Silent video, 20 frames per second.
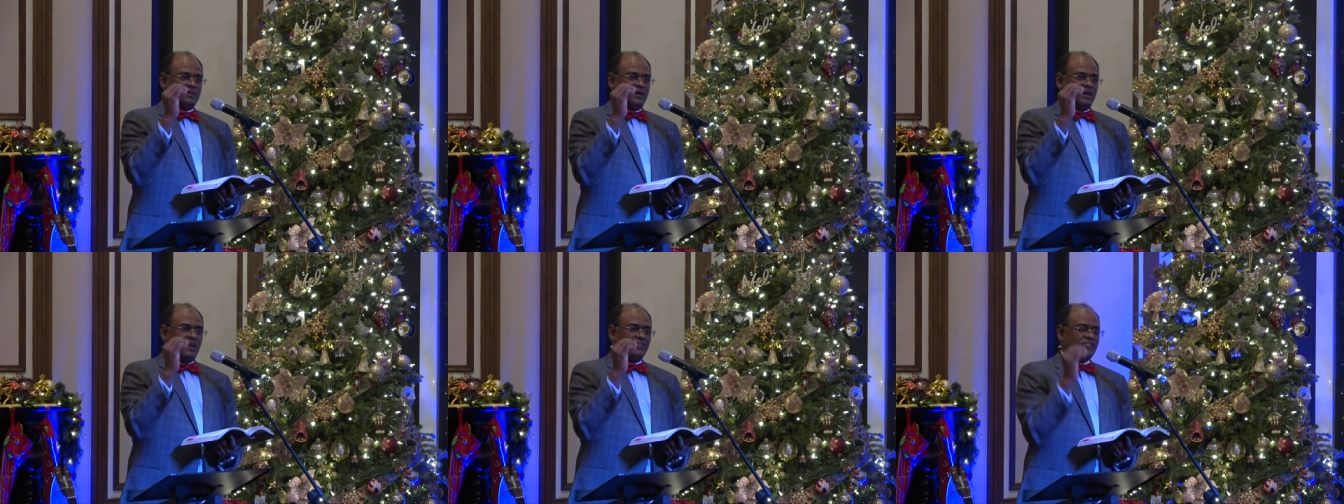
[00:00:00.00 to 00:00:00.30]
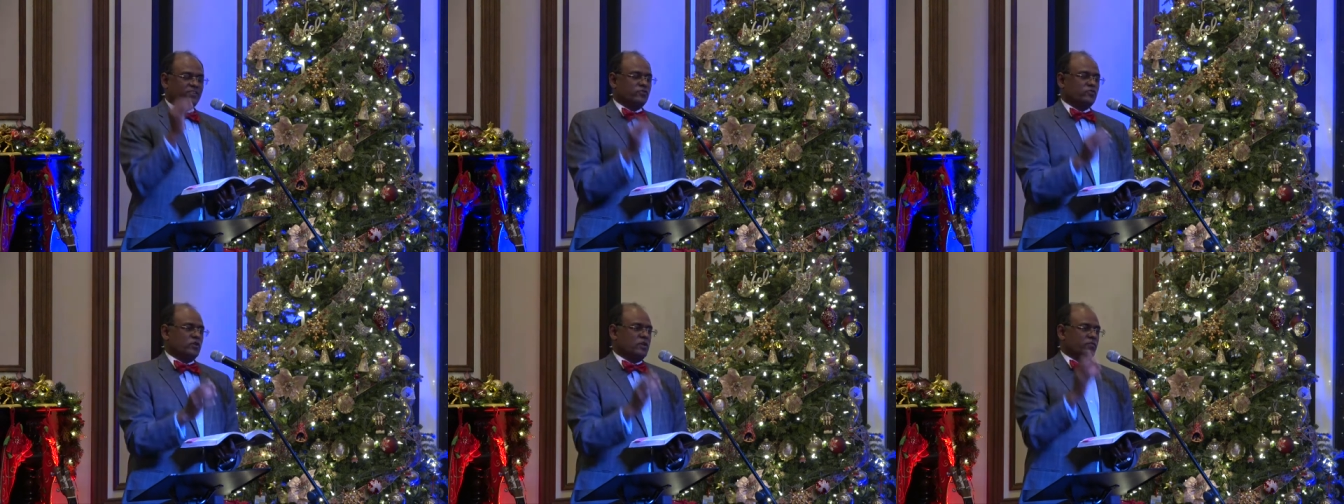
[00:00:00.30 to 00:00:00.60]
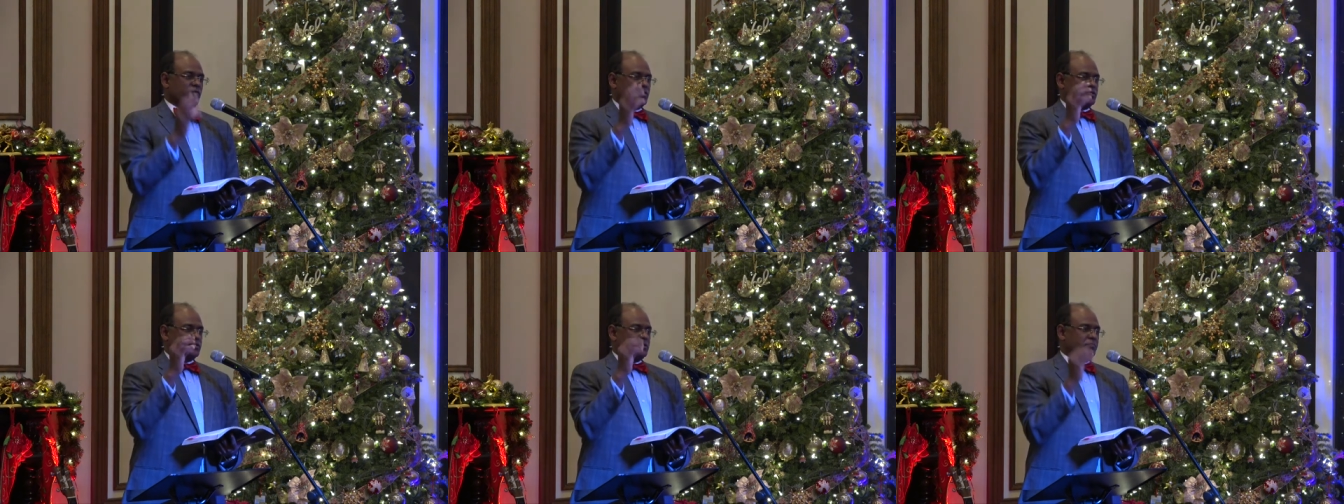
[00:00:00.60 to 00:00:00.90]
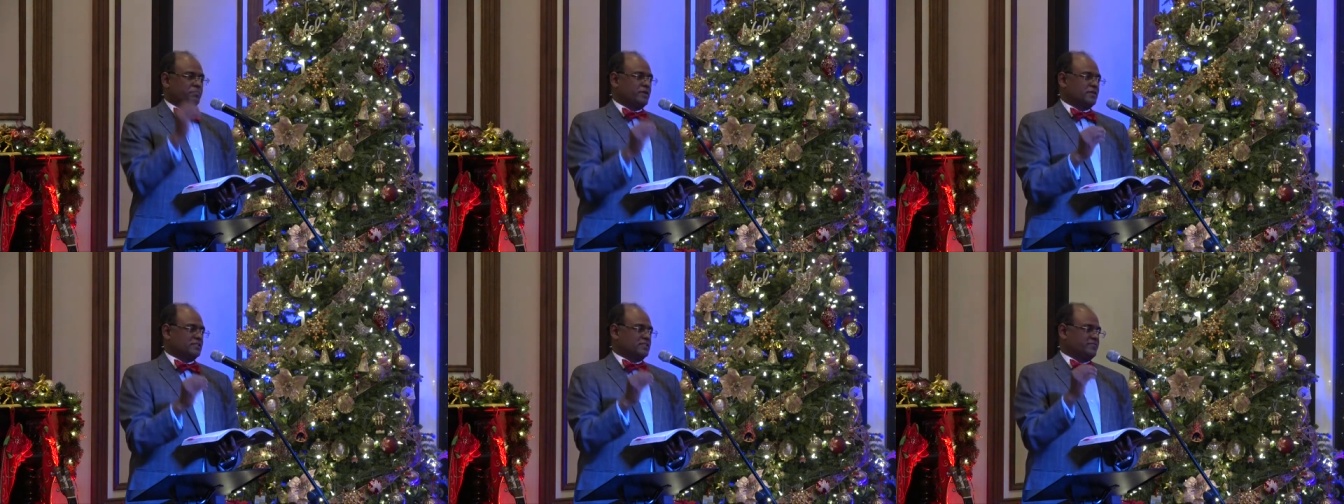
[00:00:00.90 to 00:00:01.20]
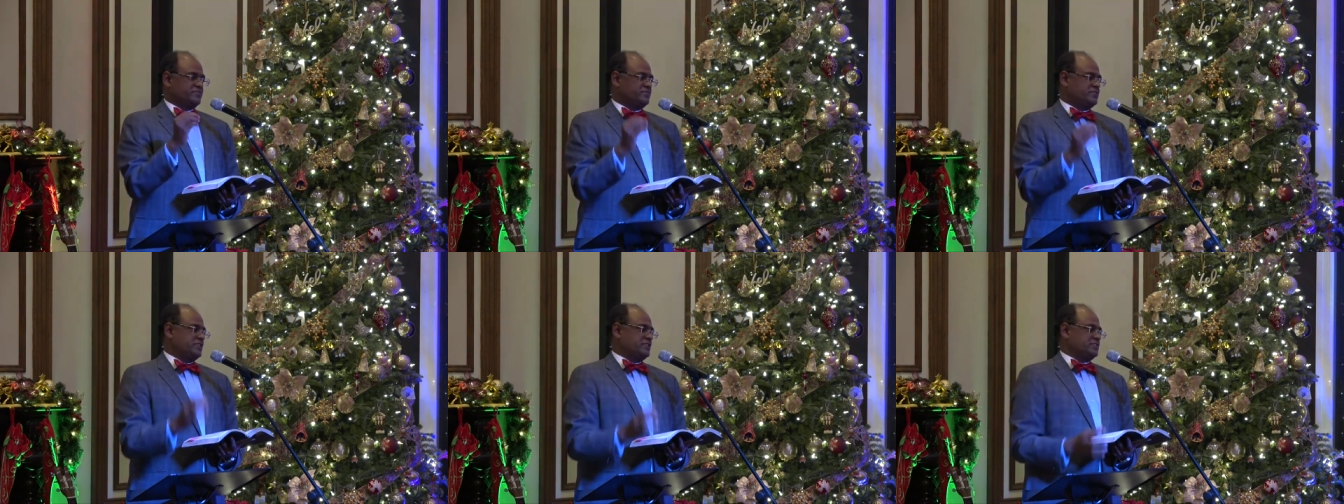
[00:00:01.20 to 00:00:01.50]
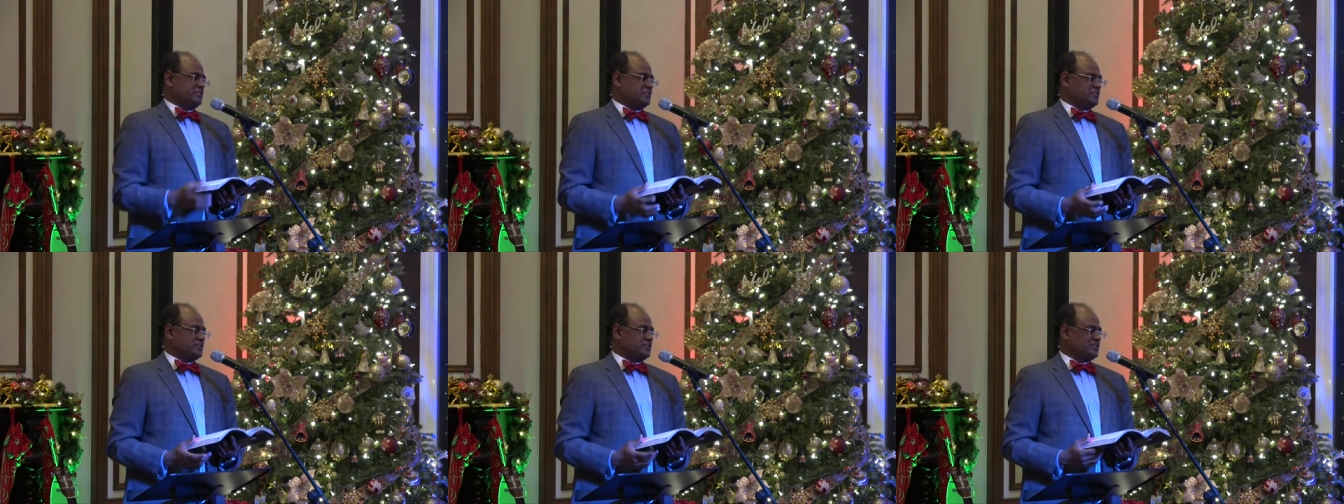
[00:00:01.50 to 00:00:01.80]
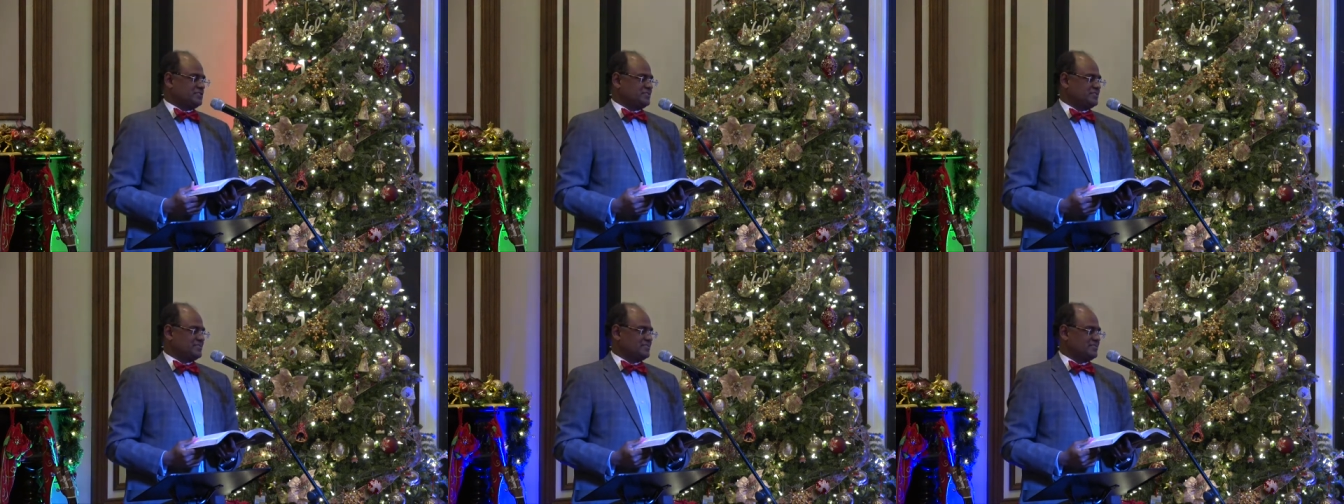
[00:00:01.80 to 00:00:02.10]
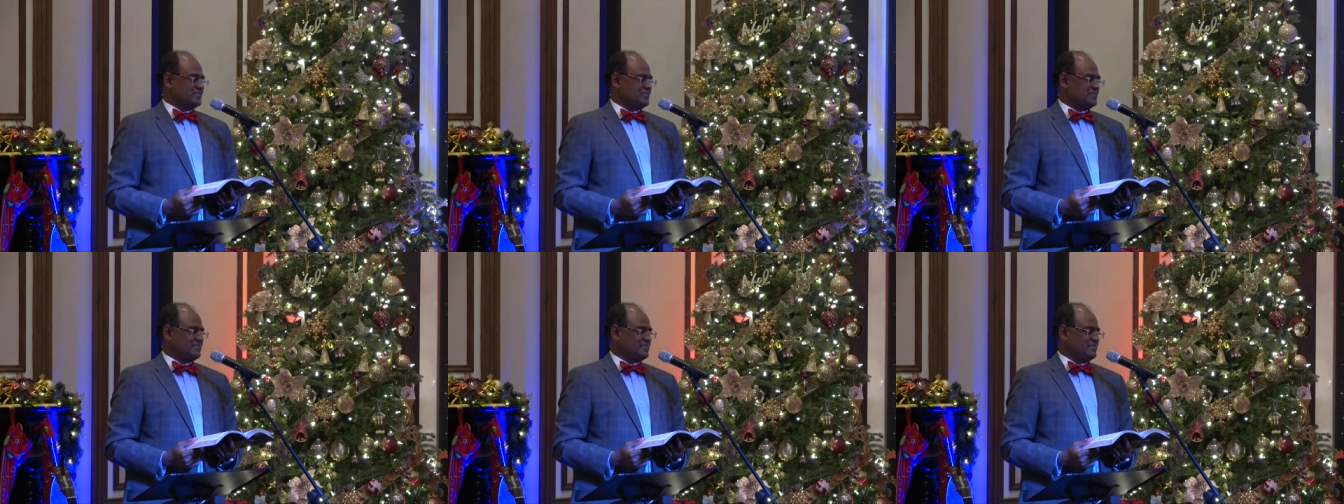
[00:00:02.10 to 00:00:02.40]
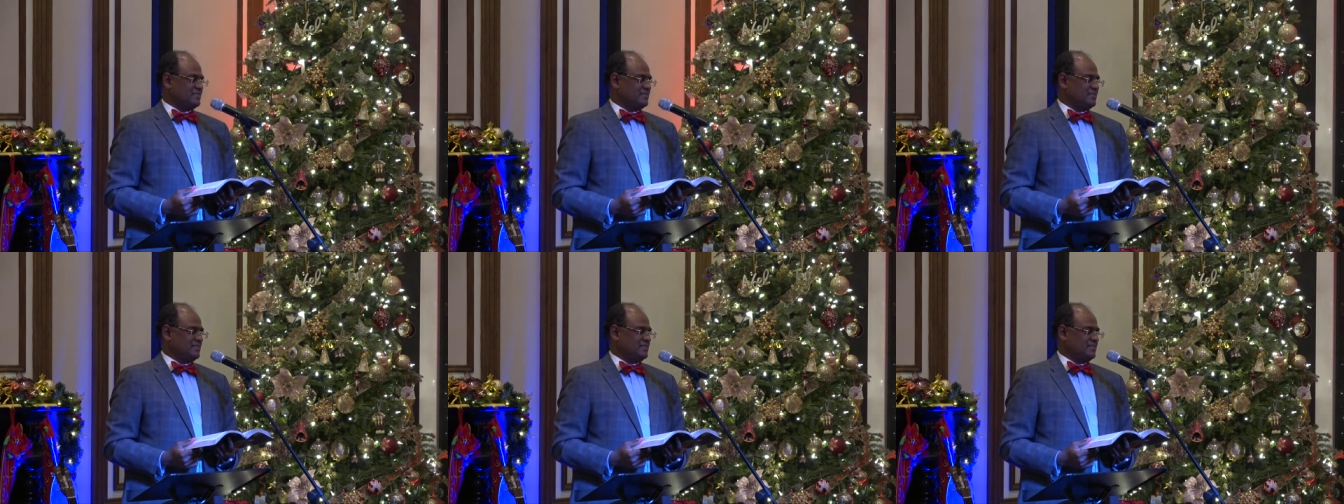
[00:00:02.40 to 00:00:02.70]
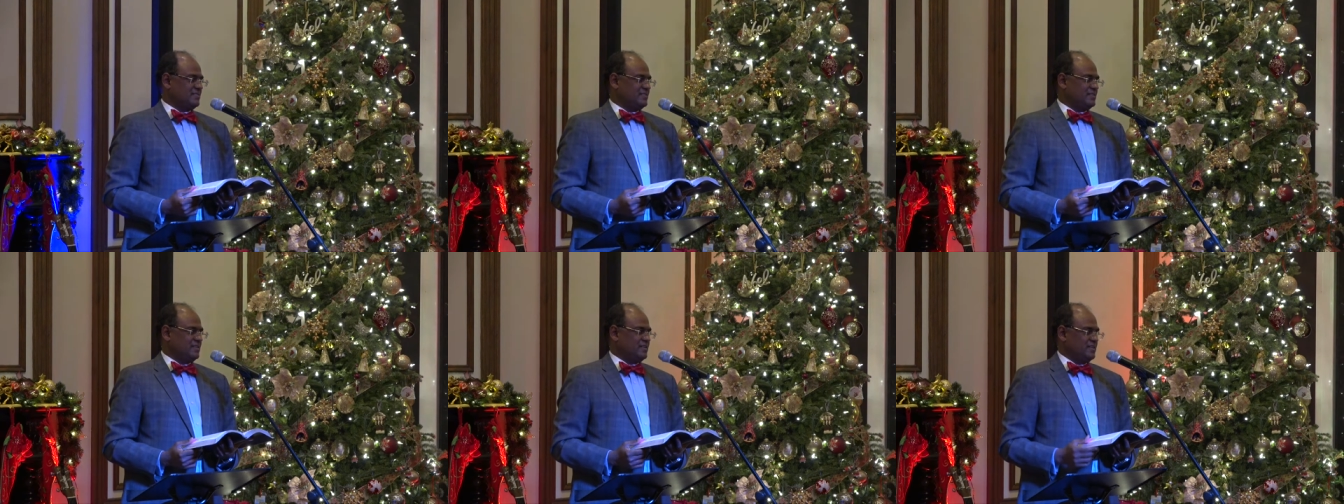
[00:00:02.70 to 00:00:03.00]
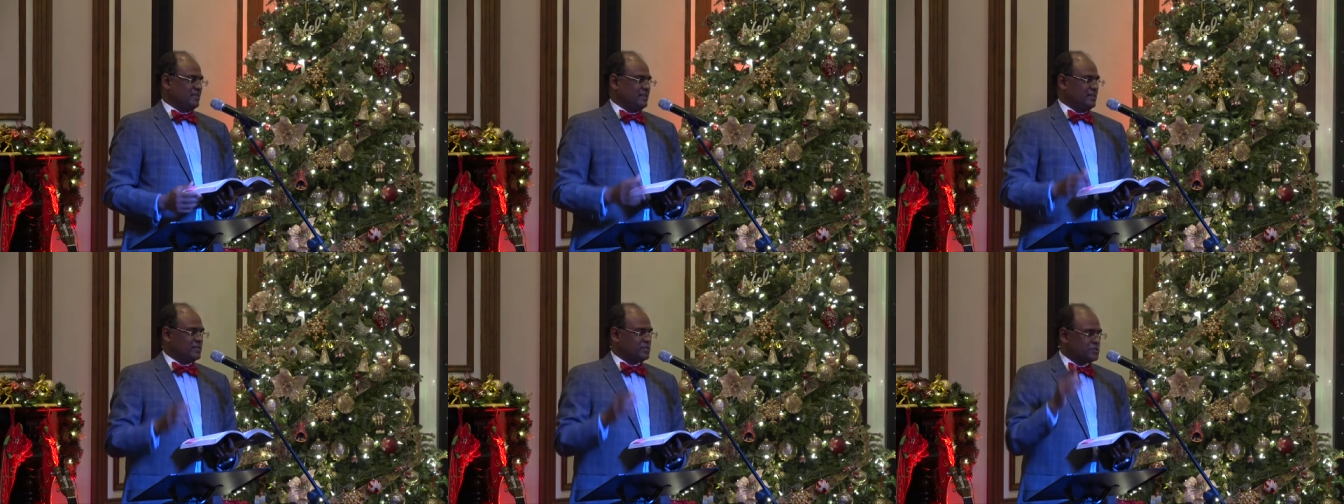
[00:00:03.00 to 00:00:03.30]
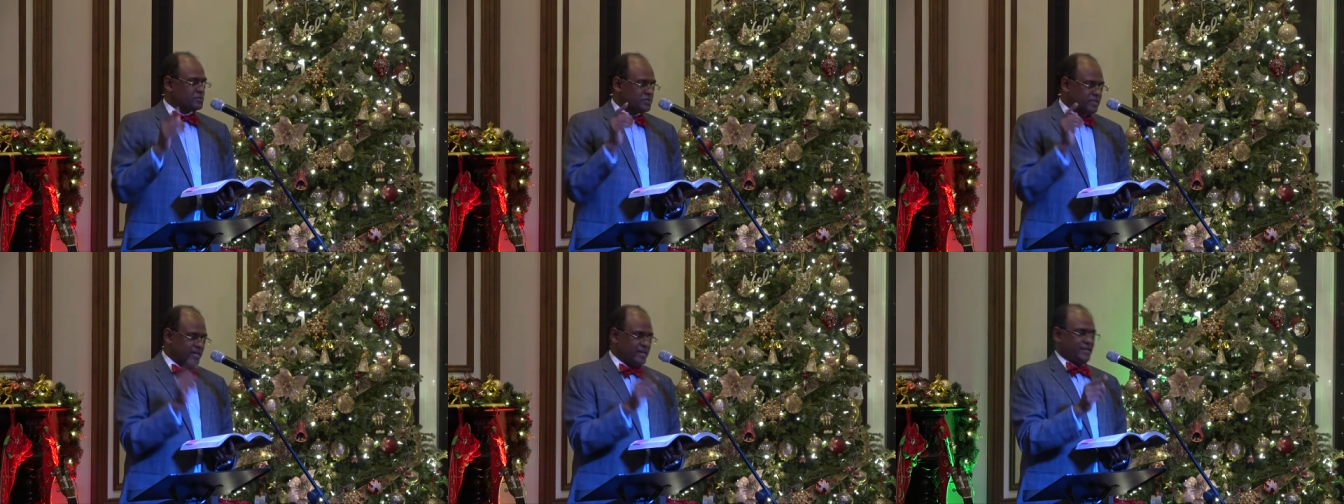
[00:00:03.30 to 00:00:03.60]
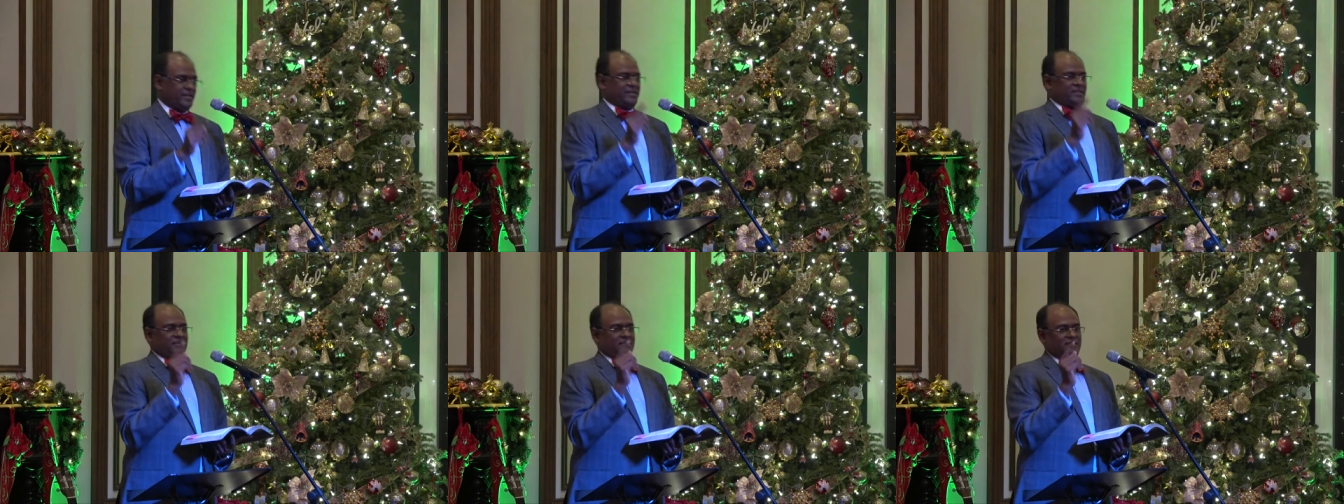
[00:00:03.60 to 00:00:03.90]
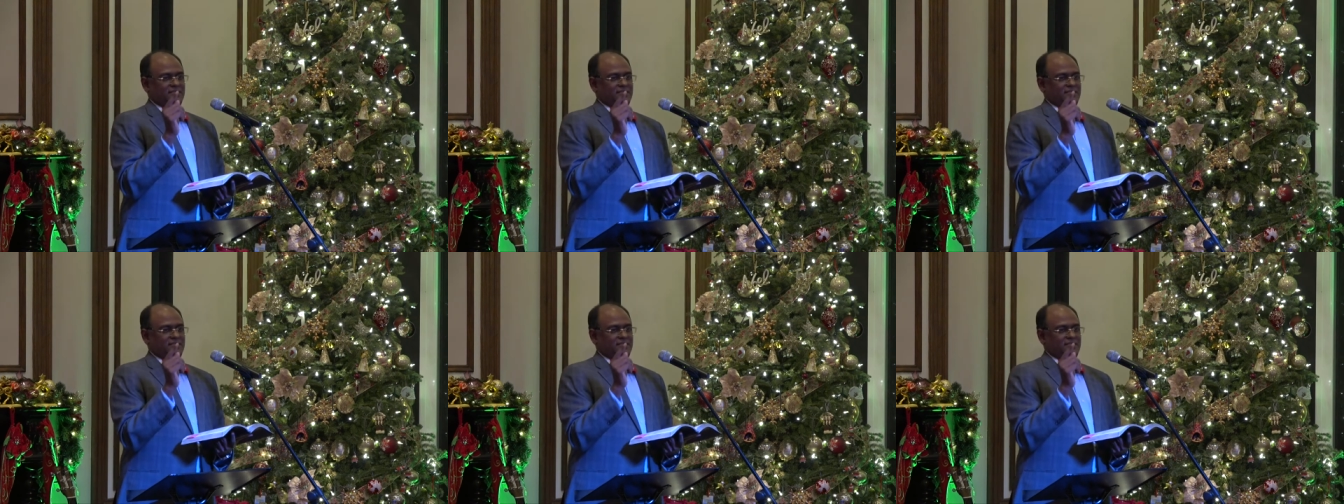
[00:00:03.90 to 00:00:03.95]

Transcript: of the universe, the birth of Jesus, today,